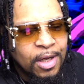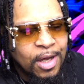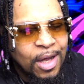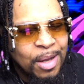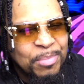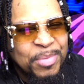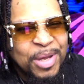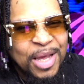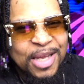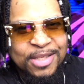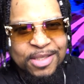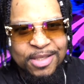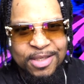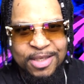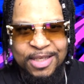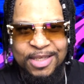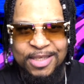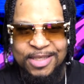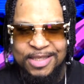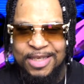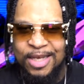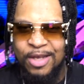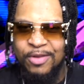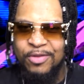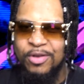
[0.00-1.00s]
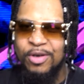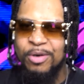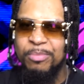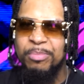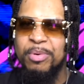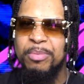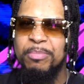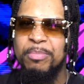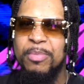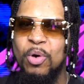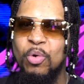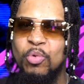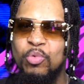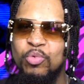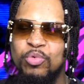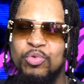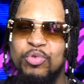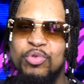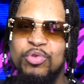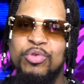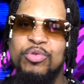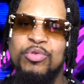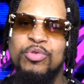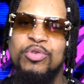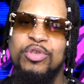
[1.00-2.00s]
I'm guessing Ez out there promoting.
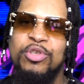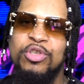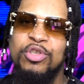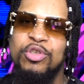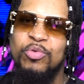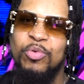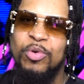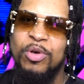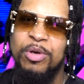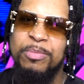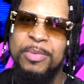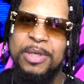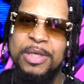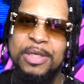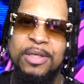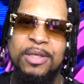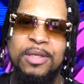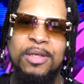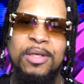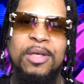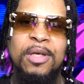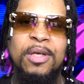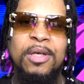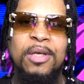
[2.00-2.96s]
You know what I mean?